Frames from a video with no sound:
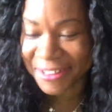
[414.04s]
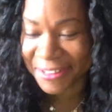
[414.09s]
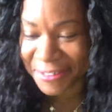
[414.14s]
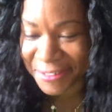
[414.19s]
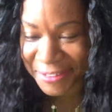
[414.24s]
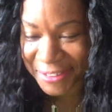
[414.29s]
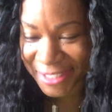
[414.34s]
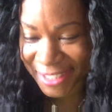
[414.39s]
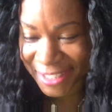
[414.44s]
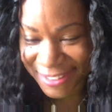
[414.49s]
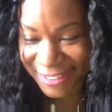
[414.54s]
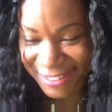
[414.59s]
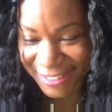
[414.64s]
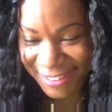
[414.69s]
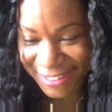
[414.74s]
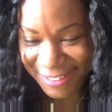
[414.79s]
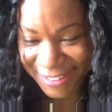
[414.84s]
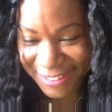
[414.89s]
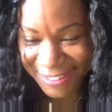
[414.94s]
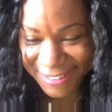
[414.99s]
who
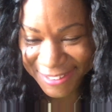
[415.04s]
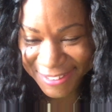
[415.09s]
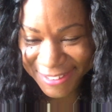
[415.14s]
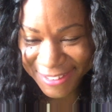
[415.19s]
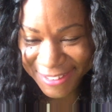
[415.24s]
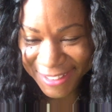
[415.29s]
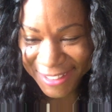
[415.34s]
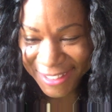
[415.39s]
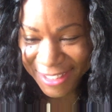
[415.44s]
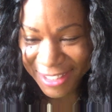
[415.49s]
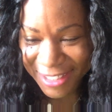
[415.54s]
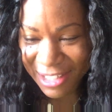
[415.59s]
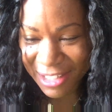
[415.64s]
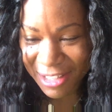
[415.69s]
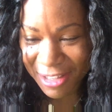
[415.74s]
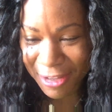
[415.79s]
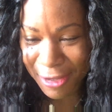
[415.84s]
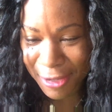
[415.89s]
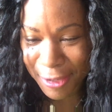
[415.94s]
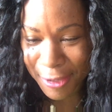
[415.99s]
Jessica is.
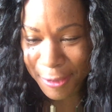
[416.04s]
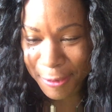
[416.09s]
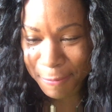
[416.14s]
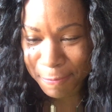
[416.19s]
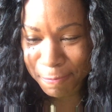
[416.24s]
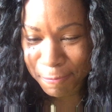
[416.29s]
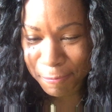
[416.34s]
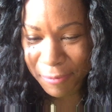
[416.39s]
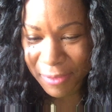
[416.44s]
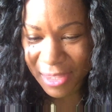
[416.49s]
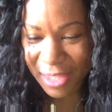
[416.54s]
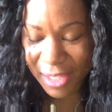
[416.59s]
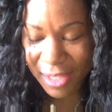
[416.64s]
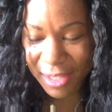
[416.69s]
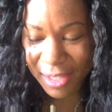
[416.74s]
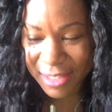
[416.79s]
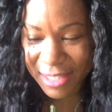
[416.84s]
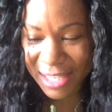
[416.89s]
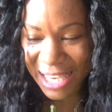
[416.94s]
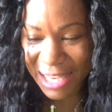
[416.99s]
Yeah,
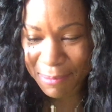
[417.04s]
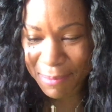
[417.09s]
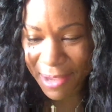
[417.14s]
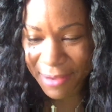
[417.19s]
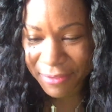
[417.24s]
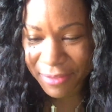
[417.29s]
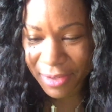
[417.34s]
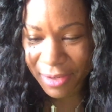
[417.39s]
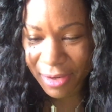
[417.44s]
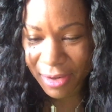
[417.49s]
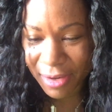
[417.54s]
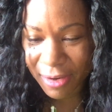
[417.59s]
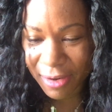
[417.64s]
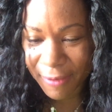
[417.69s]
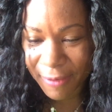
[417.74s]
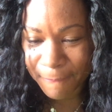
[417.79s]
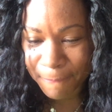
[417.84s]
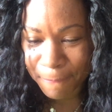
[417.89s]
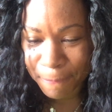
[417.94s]
he came after her.